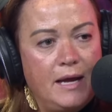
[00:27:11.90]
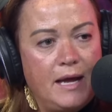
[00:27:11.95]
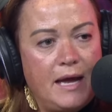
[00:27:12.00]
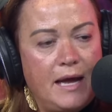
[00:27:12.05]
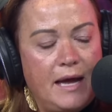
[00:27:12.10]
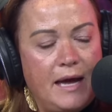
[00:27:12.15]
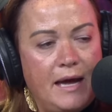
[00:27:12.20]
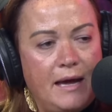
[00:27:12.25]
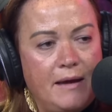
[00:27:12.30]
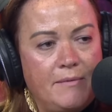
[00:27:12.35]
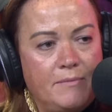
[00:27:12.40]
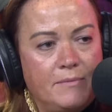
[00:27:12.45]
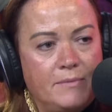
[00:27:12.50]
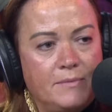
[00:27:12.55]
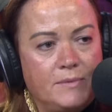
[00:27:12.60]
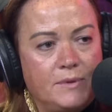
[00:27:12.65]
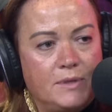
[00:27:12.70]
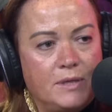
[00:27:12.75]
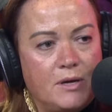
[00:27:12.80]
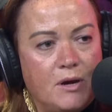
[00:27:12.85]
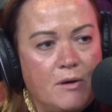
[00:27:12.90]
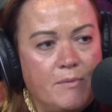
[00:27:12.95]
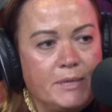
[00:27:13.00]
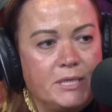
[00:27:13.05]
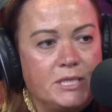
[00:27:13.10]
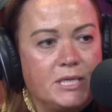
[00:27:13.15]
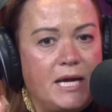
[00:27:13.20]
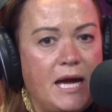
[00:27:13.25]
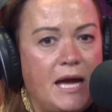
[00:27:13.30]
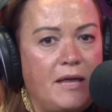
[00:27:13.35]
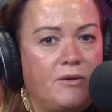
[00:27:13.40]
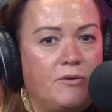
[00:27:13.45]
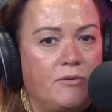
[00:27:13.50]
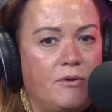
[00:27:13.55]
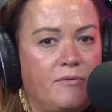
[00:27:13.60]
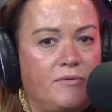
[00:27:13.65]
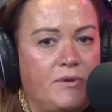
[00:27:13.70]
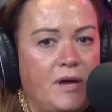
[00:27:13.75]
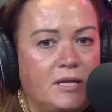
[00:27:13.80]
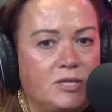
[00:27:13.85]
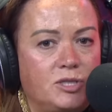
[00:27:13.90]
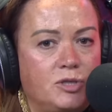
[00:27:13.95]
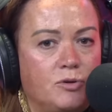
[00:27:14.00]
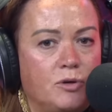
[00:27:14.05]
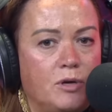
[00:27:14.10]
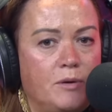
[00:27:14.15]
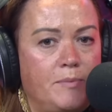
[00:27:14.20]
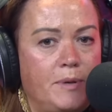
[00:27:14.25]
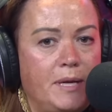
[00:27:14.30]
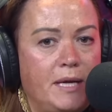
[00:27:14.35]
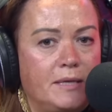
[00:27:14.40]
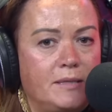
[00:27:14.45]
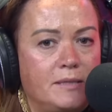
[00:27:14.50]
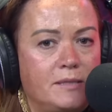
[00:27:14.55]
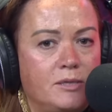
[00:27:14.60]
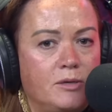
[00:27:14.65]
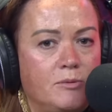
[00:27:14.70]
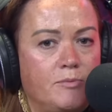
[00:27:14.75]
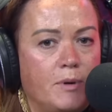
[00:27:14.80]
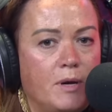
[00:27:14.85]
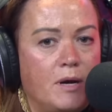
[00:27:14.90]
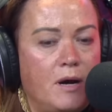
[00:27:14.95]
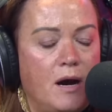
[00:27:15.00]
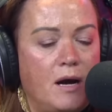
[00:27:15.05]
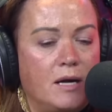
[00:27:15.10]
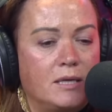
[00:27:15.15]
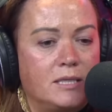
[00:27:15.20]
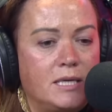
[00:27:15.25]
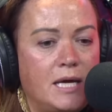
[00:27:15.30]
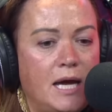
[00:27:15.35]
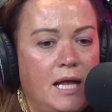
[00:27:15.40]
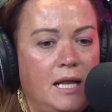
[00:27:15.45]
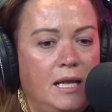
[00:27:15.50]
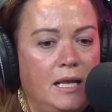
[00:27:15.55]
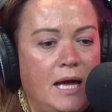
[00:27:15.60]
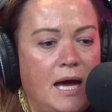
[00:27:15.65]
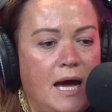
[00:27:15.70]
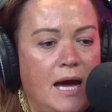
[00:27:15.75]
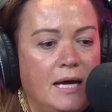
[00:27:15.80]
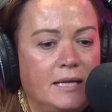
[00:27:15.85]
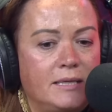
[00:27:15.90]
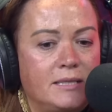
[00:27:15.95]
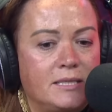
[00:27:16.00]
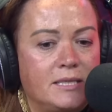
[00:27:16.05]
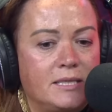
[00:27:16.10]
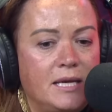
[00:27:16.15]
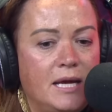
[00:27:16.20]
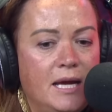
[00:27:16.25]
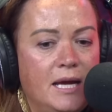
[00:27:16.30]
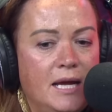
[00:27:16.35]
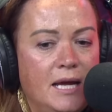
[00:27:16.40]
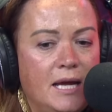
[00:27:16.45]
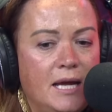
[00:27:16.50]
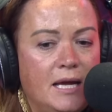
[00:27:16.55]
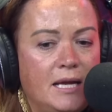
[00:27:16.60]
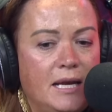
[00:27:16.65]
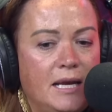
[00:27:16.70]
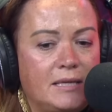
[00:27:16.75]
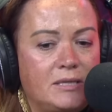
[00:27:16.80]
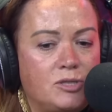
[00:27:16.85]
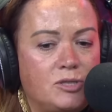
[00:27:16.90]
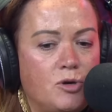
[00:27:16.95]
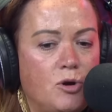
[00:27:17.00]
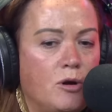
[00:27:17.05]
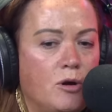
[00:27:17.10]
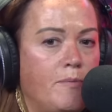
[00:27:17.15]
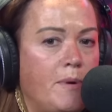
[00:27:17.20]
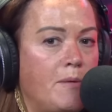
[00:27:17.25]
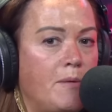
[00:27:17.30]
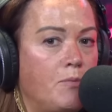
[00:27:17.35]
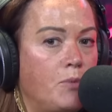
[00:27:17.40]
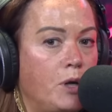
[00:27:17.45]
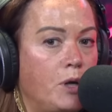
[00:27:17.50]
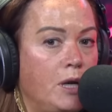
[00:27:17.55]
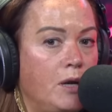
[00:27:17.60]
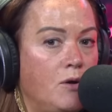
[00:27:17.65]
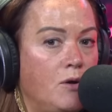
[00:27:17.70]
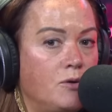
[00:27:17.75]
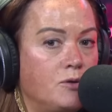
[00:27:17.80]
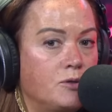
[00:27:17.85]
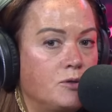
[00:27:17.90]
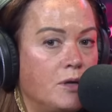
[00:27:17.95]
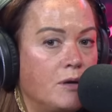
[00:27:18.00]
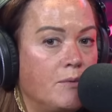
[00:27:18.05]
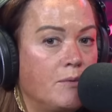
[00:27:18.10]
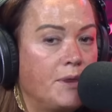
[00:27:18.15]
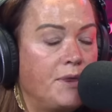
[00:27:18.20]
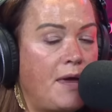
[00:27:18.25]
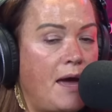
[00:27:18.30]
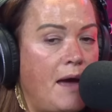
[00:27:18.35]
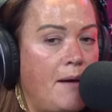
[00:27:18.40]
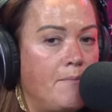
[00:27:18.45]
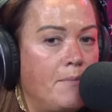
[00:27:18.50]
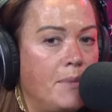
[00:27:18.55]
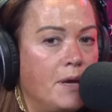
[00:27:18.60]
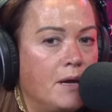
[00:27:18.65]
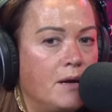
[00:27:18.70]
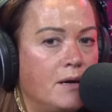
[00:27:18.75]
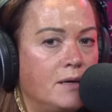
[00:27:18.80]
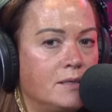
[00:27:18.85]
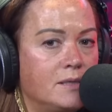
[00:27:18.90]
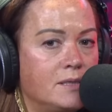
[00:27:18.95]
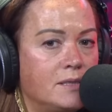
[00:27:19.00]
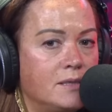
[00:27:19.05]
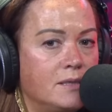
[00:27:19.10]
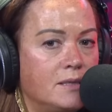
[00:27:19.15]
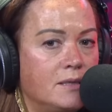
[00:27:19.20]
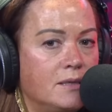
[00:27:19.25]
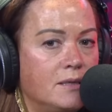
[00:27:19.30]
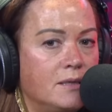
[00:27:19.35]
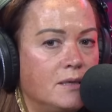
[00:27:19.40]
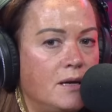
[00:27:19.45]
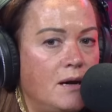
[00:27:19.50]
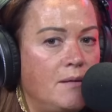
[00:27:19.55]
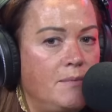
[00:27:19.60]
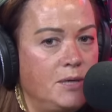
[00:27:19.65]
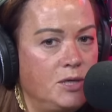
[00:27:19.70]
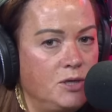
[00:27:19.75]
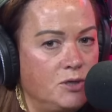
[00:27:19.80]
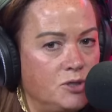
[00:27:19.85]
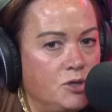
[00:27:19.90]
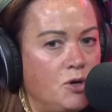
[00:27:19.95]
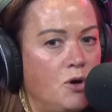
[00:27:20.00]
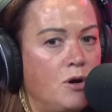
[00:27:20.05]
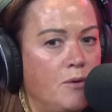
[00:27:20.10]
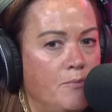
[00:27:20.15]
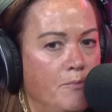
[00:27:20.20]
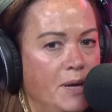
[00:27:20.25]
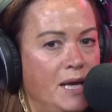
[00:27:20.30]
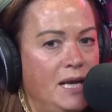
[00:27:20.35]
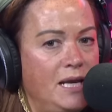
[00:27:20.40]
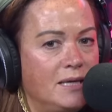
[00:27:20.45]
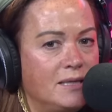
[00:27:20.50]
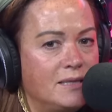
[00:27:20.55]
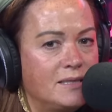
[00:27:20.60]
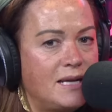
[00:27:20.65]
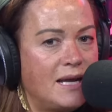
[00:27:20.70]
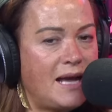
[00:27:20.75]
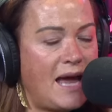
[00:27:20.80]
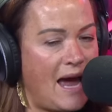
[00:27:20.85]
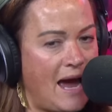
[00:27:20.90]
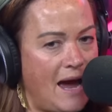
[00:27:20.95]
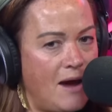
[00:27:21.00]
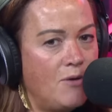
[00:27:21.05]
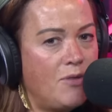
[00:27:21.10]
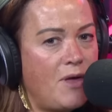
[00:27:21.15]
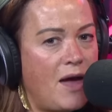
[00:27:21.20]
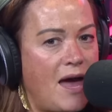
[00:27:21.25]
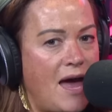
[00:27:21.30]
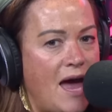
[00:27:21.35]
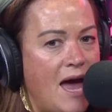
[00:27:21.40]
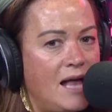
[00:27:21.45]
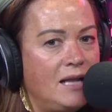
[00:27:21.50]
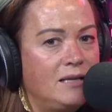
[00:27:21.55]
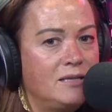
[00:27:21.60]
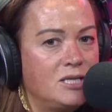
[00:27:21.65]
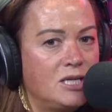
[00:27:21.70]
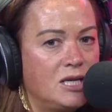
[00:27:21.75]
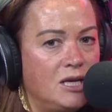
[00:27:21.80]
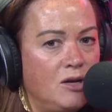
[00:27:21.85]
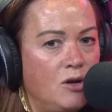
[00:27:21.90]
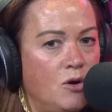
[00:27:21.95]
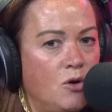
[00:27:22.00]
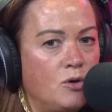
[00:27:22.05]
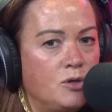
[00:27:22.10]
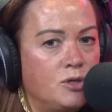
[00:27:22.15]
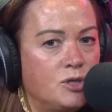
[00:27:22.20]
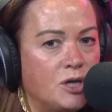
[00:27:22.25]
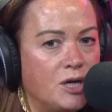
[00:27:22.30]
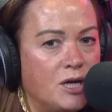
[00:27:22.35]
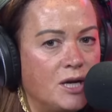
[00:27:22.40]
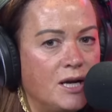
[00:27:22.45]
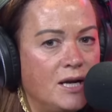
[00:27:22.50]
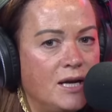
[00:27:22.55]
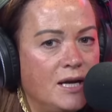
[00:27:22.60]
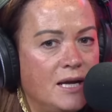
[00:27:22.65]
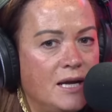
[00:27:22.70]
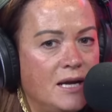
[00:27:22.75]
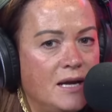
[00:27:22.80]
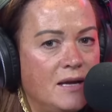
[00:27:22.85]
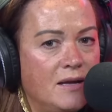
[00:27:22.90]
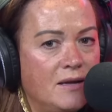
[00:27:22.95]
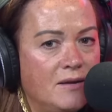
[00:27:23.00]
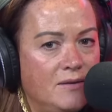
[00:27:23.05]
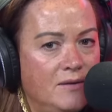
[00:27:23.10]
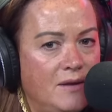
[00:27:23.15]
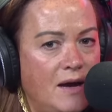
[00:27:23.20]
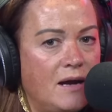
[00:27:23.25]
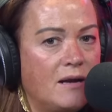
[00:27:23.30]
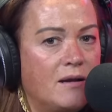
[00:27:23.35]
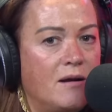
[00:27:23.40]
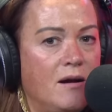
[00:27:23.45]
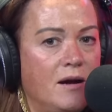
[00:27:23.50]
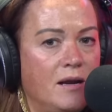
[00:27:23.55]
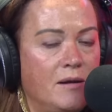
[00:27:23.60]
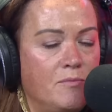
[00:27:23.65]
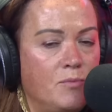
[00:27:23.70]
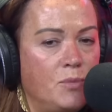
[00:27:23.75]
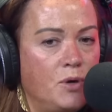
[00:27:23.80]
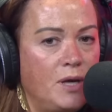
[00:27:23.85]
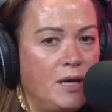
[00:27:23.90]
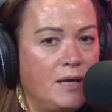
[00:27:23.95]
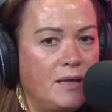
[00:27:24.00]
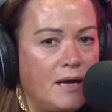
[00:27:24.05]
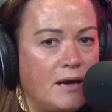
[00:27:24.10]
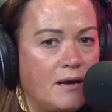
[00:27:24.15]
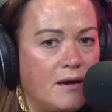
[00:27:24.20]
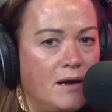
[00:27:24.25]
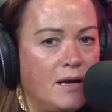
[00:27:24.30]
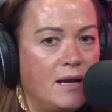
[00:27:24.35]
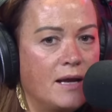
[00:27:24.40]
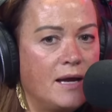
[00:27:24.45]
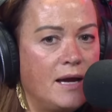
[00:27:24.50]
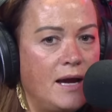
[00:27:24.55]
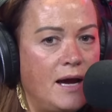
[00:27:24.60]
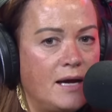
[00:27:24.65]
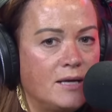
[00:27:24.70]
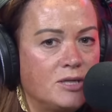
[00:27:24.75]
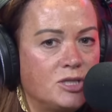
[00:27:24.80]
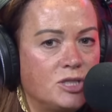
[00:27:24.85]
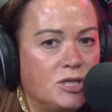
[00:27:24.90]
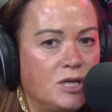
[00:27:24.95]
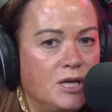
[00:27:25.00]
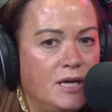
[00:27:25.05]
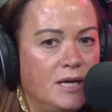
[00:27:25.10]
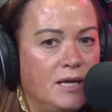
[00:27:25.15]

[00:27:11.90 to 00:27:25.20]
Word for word: um, the coming together of that european super cartel and let's talk about money laundering with them because I mean, you're talking billions. Like, how the hell do you launder that kind of money, that kind of cash?